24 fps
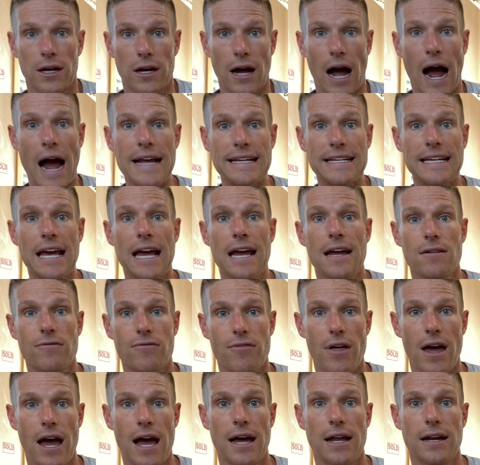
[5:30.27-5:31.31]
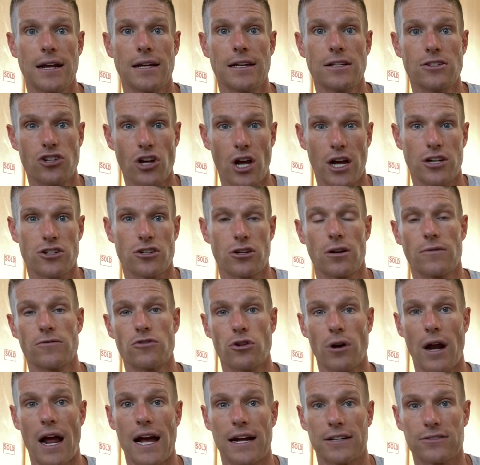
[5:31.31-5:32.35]
I gave that injection of
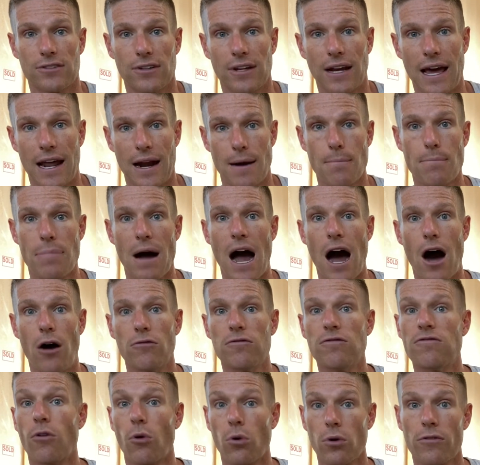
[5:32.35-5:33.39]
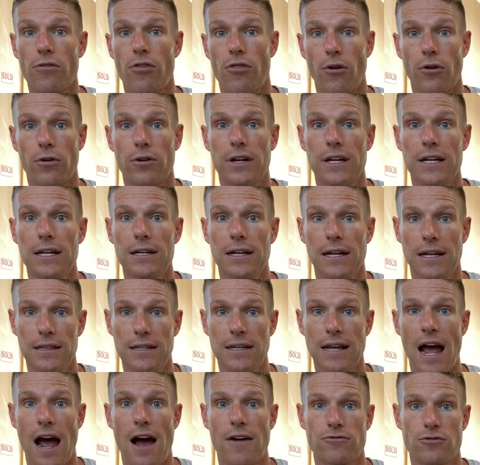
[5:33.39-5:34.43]
Draxxin at about 4:30 in
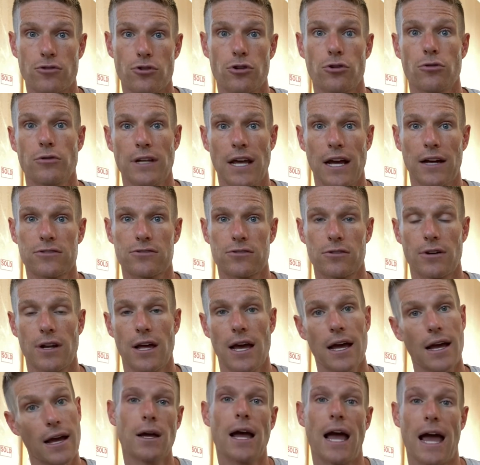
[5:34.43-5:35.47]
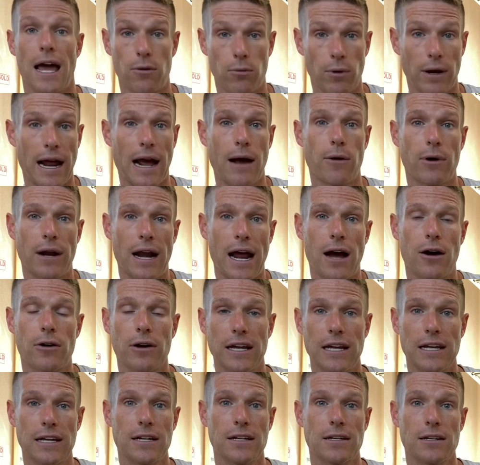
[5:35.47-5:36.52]
the afternoon yesterday. And when I went out
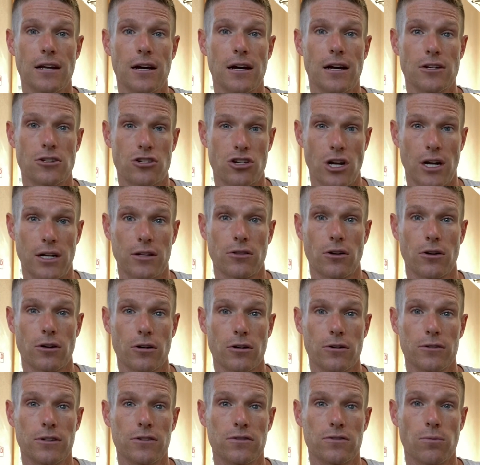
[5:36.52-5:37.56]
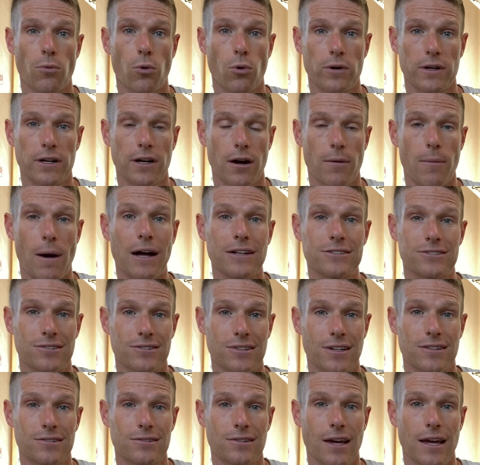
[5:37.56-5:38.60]
and checked the herd this morning at about
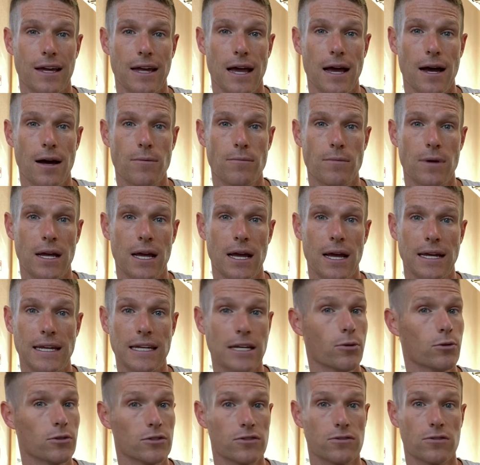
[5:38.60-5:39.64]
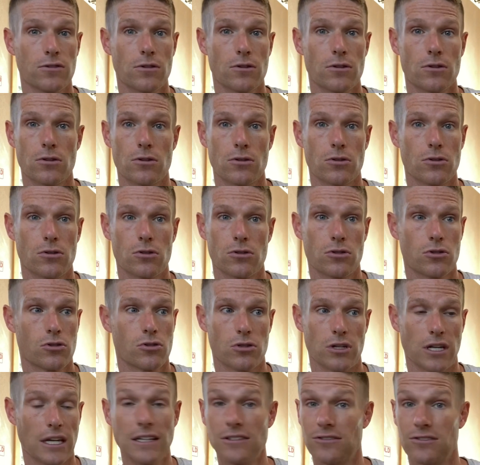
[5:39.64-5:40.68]
6 a.m.,
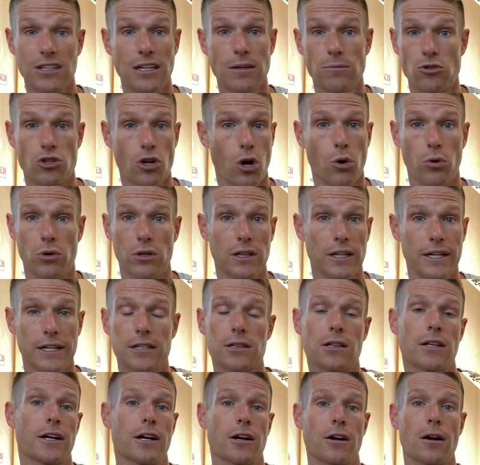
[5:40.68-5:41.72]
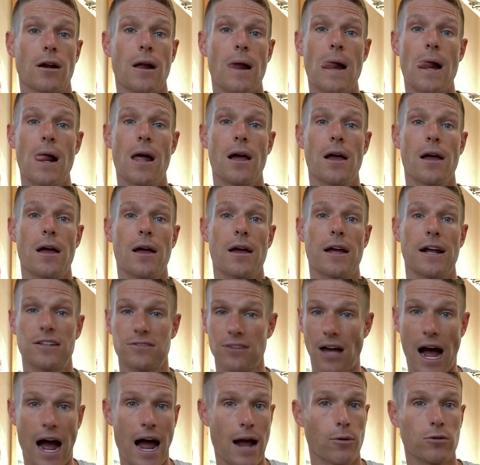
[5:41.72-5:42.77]
he seemed totally clear. His
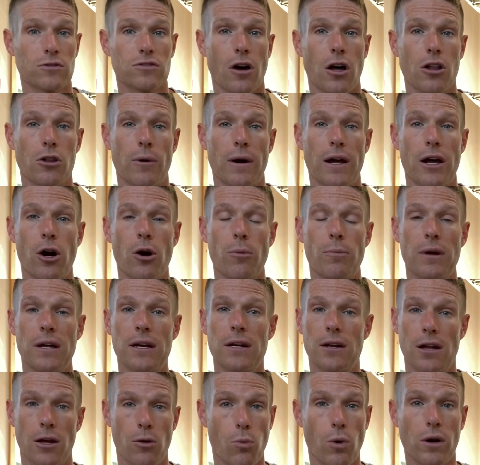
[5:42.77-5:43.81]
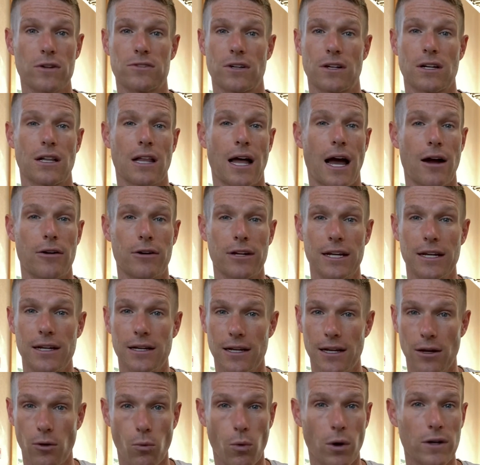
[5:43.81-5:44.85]
eye was all the way open. It wasn't cloudy.
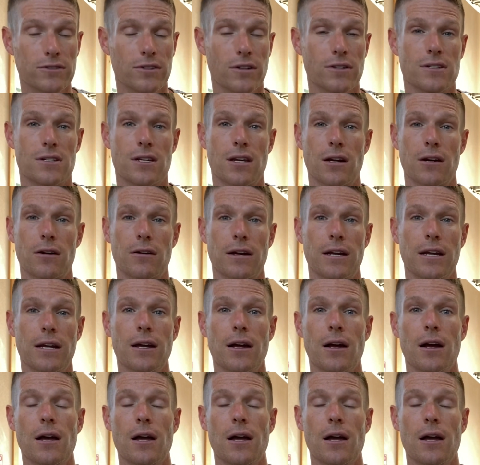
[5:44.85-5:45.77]
It wasn't teary.